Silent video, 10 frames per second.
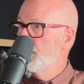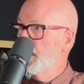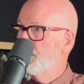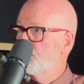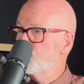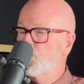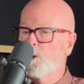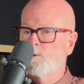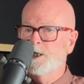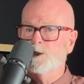And there's no
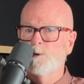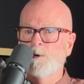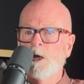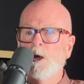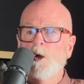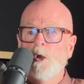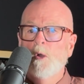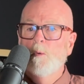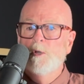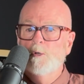reason
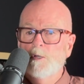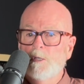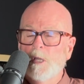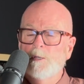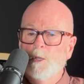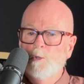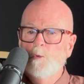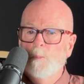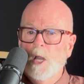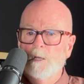we couldn't, on the new
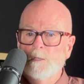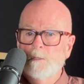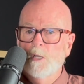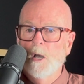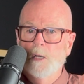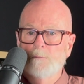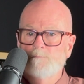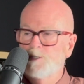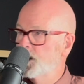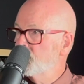part, gone
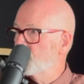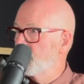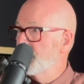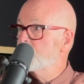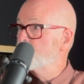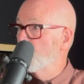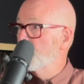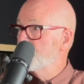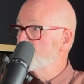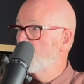6 or 8
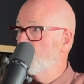stories.